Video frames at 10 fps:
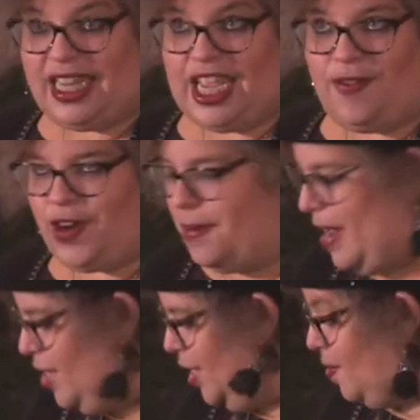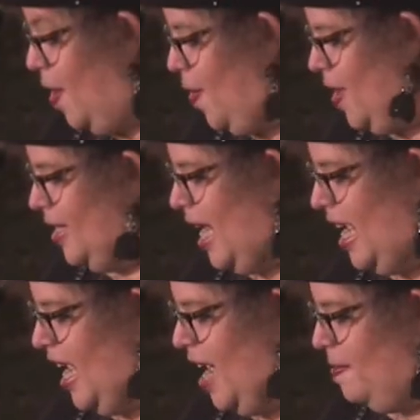thank you for your patience while we were
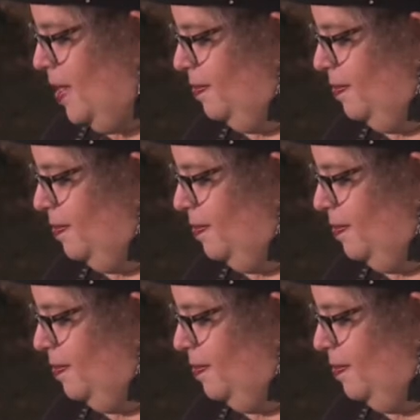setting up.